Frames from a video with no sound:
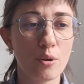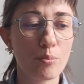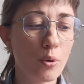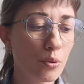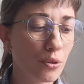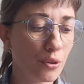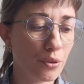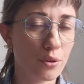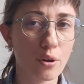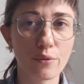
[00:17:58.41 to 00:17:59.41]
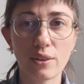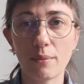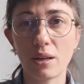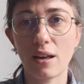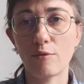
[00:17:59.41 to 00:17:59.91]
both of
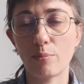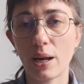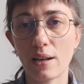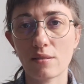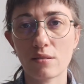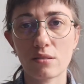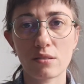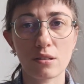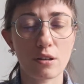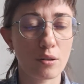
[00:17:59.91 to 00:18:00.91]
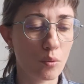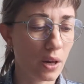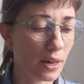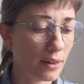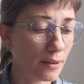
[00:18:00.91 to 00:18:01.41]
them have passed
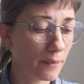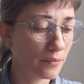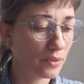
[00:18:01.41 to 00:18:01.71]
away,